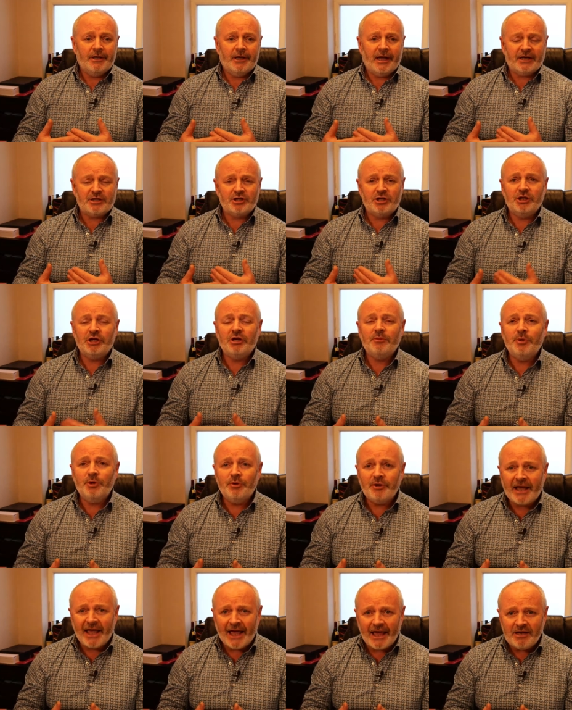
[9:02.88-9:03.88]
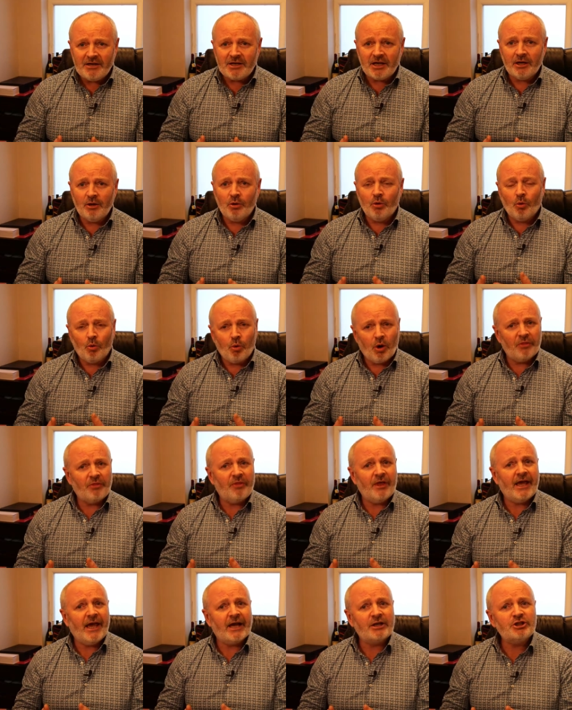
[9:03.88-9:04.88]
actually communicating what
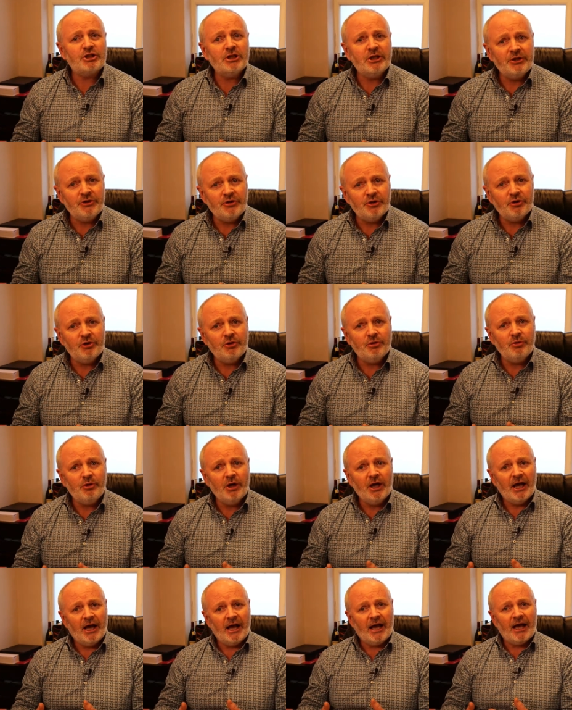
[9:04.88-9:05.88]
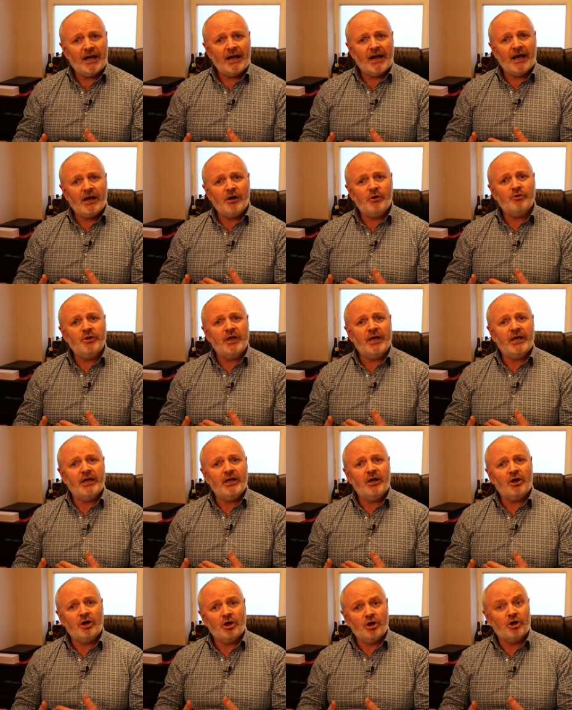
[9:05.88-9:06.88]
they actually do and how
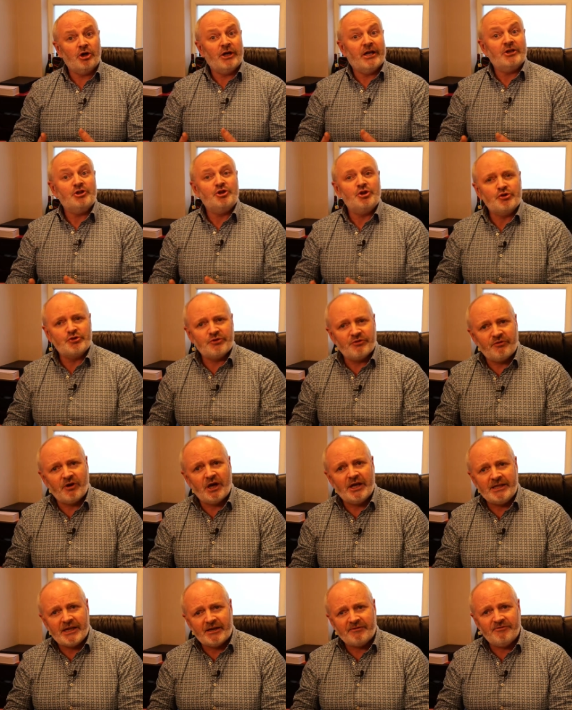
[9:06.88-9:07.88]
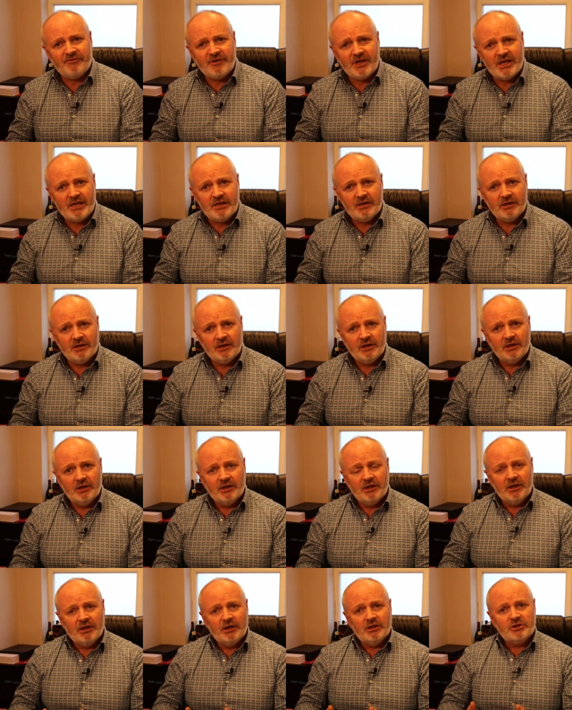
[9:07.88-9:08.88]
they earn and justify their fee.
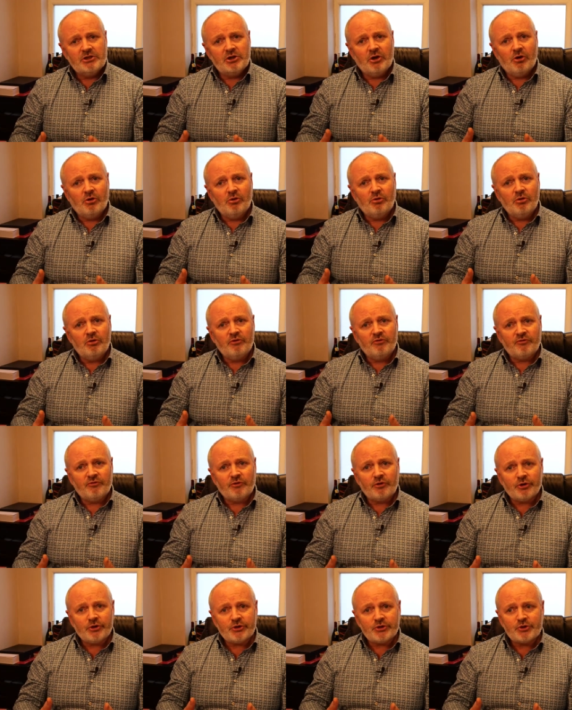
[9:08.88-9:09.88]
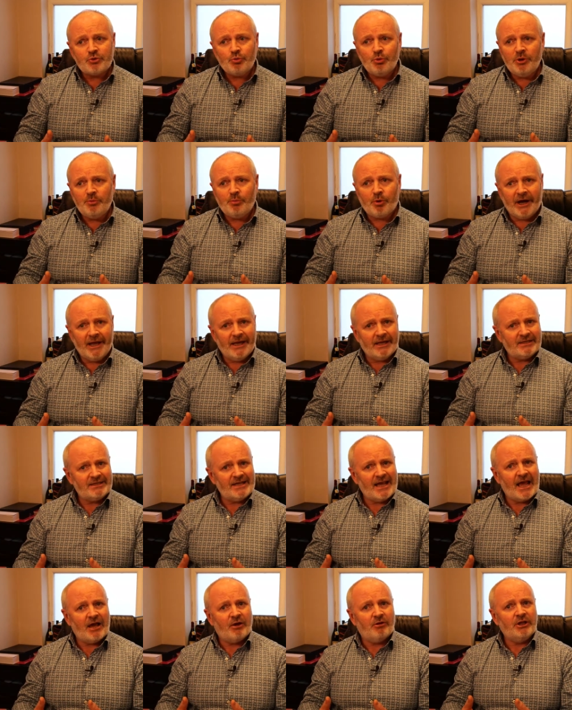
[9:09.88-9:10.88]
So for us, we break it
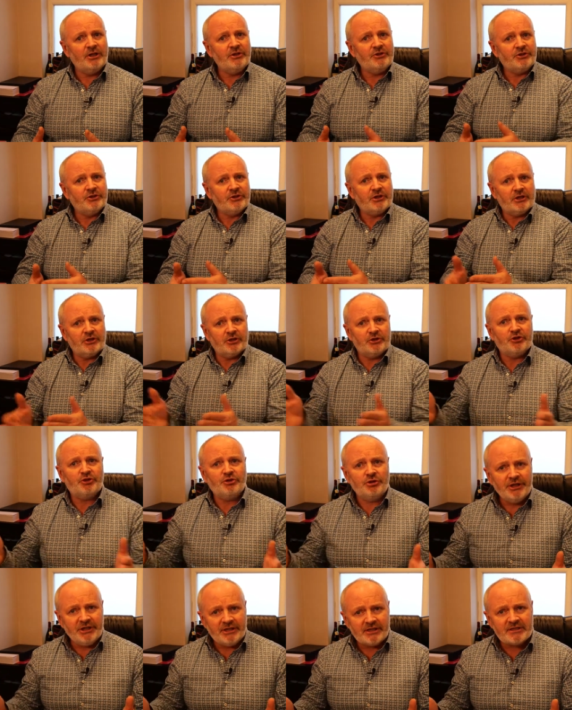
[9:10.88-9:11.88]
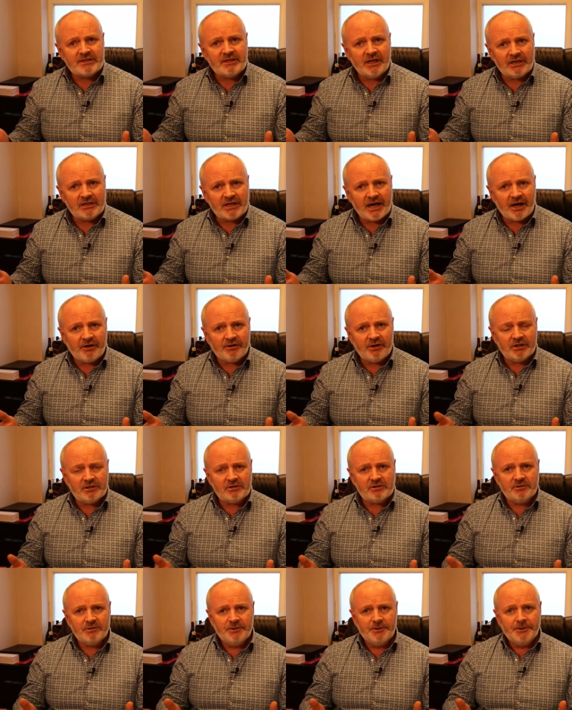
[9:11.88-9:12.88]
down into kind of 3 distinct
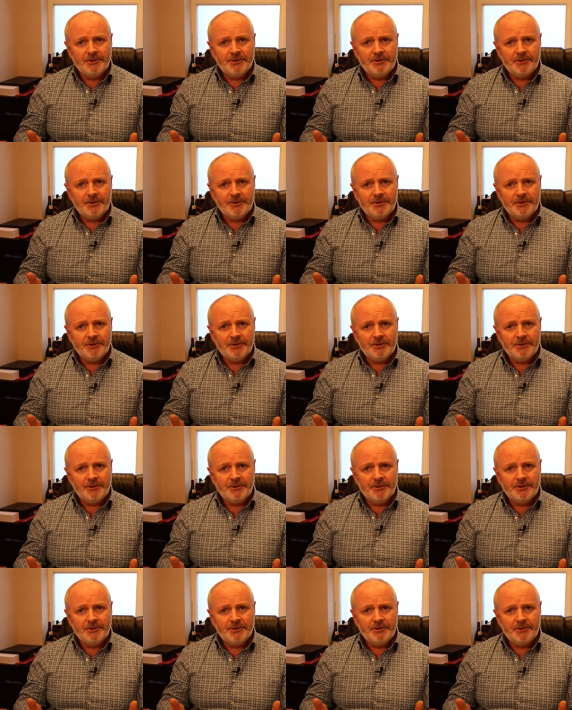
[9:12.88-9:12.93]
areas.